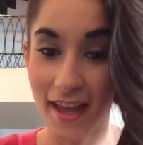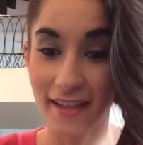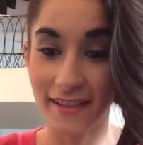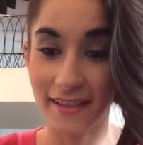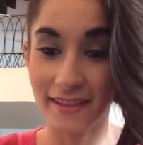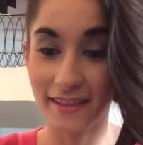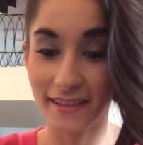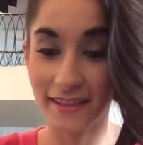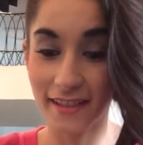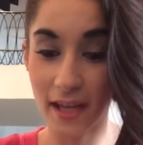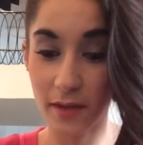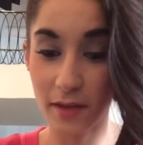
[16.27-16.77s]

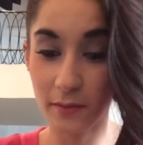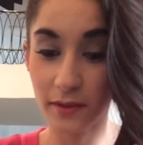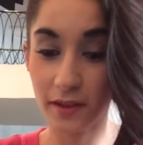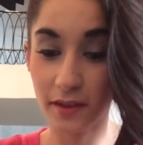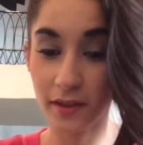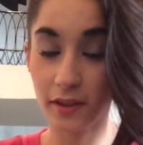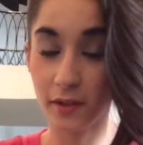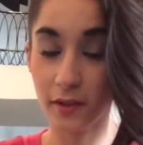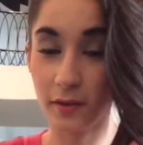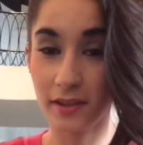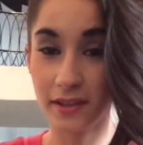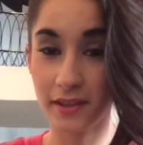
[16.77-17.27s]
Today we
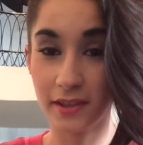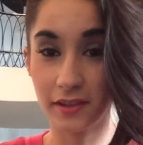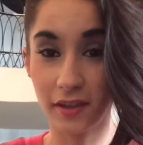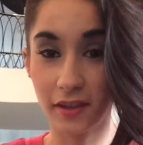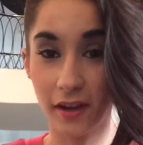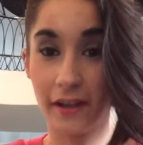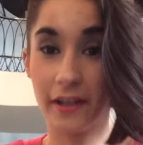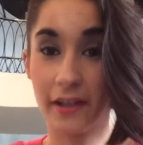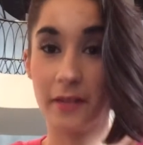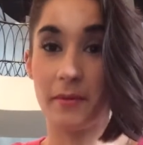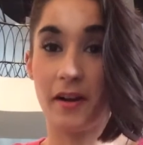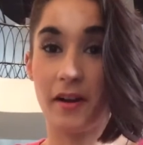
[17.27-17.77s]
are going to
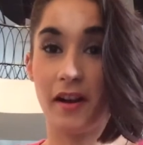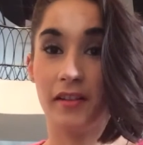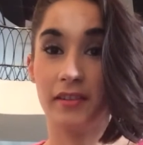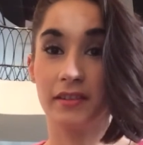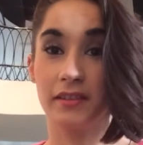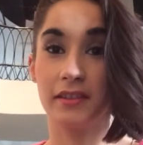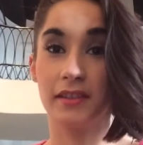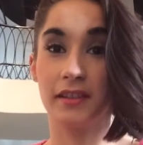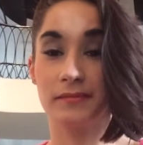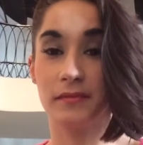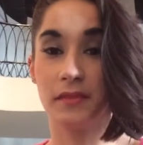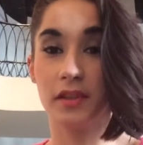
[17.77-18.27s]
talk about
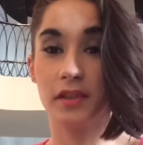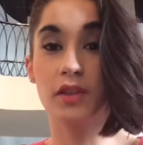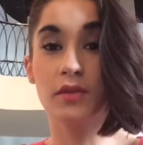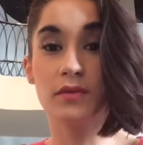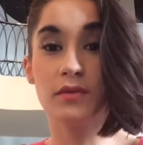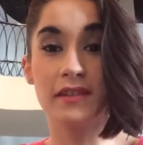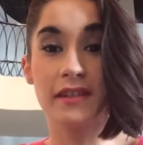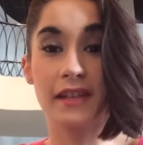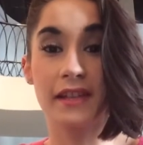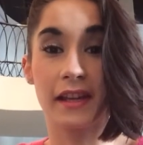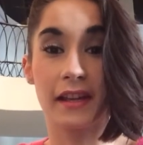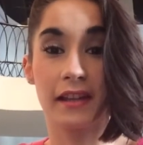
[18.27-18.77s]

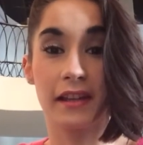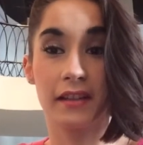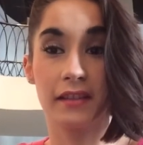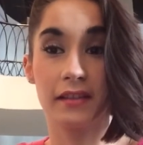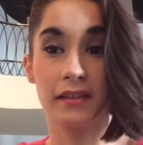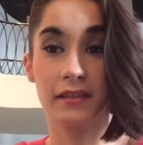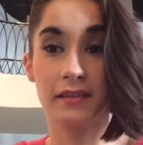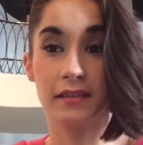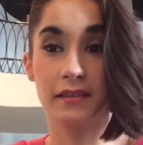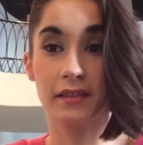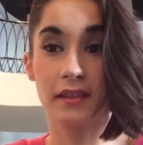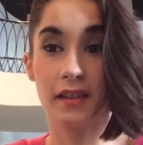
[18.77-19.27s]
losing
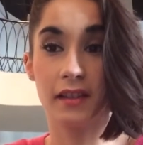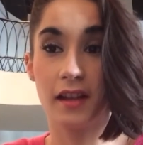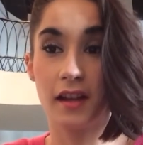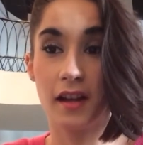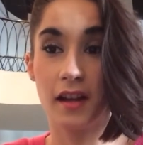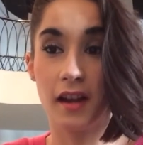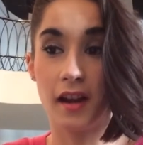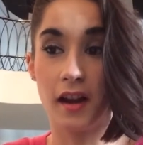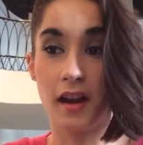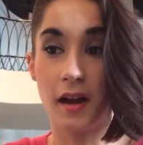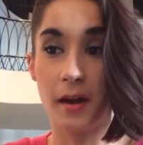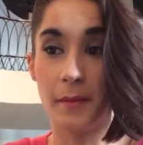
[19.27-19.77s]

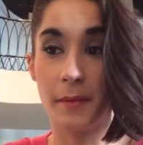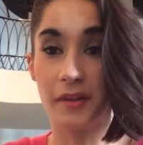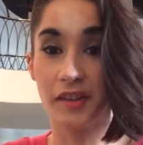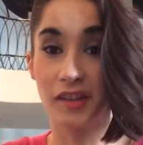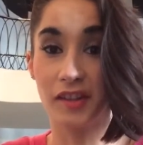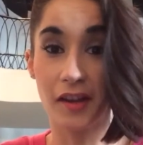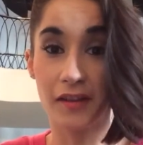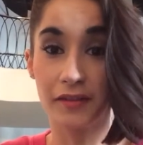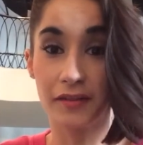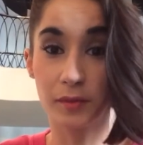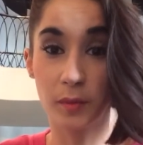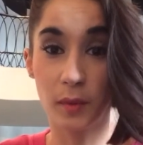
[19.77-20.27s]
a
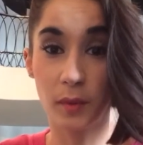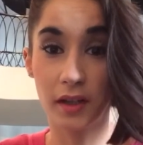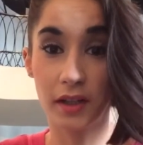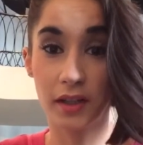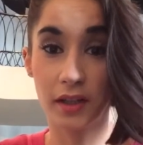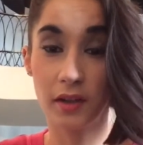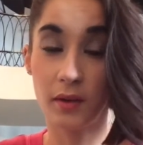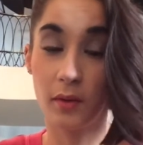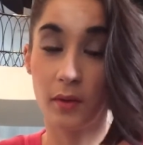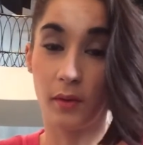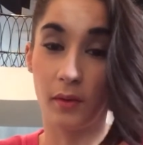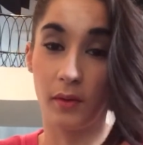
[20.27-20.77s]
loved
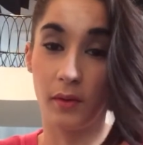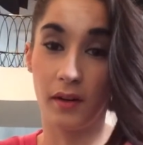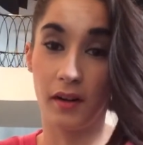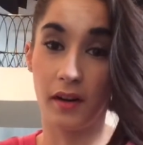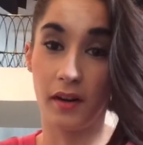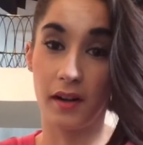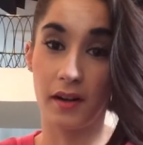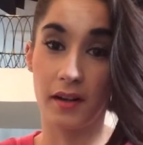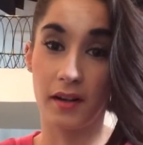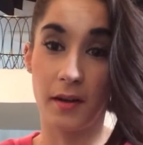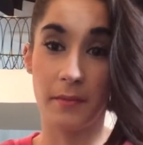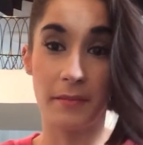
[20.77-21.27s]
one
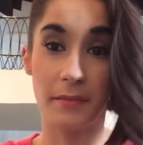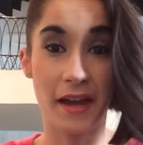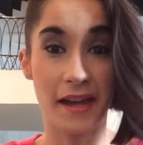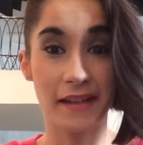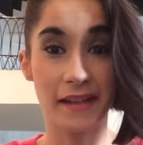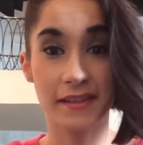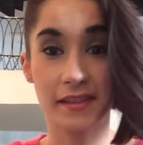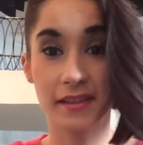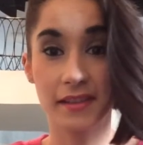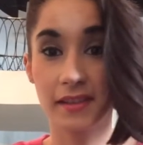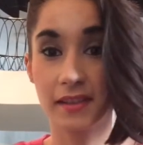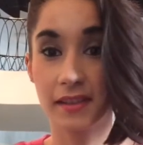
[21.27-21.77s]
or a
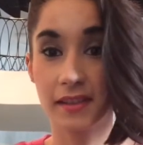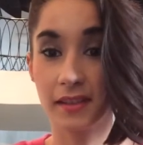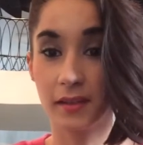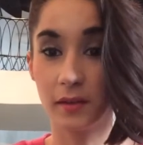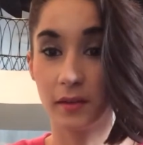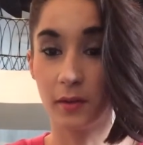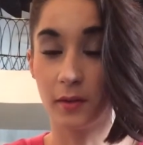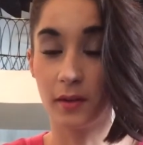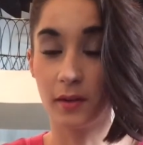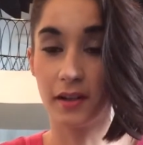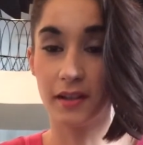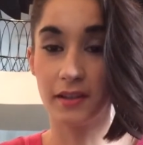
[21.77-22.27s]
pet
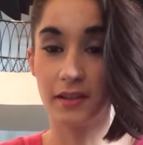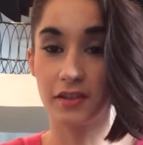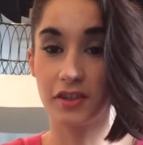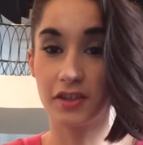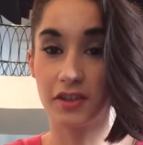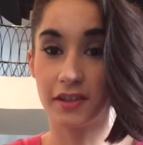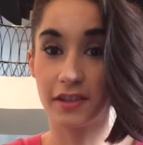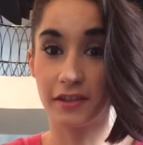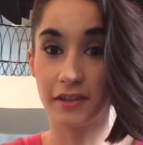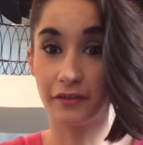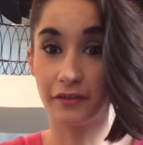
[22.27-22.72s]
or just a